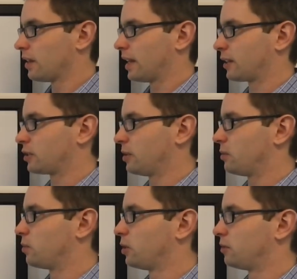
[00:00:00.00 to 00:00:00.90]
That actually
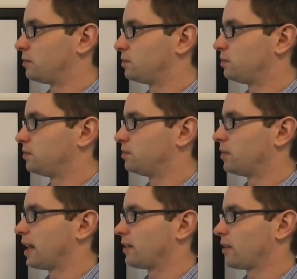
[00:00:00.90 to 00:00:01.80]

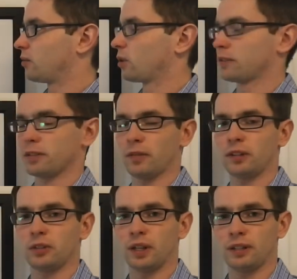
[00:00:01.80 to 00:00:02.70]
might have given Rooks the
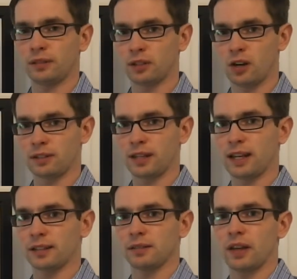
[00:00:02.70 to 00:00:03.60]
victory. It cost
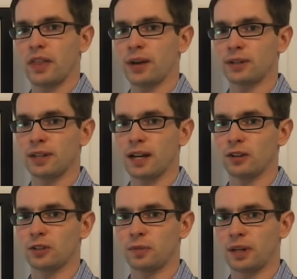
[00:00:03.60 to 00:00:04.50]
Anne
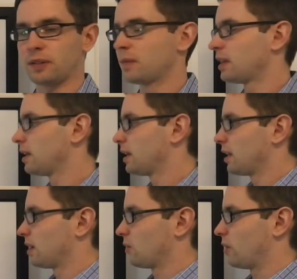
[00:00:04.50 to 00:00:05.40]
$1,000 by
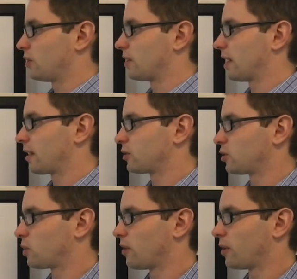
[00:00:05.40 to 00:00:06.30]
wagering that extra
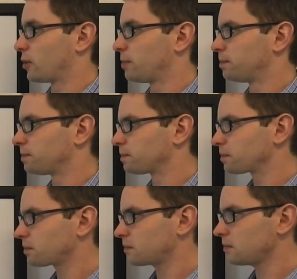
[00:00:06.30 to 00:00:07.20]
1,200.
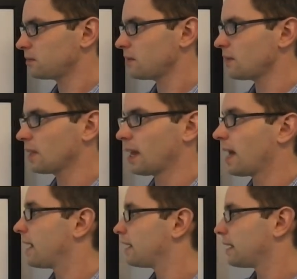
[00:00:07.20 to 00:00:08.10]

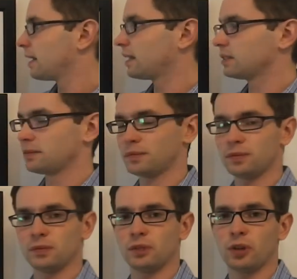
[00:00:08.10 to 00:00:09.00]
And
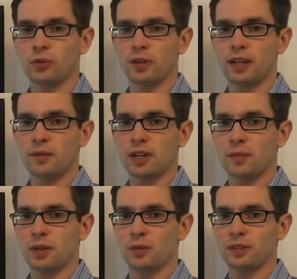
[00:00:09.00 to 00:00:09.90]
no three-time
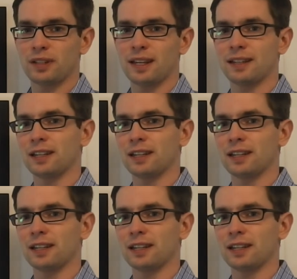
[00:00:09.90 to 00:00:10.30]
champion once again.